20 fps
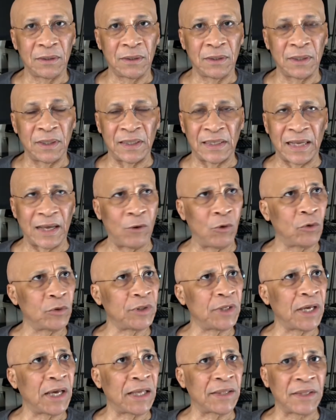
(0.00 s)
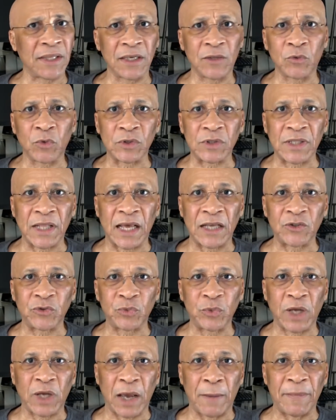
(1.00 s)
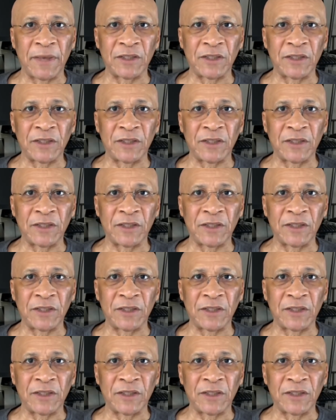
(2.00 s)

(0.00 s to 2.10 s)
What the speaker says: and I think it was last week I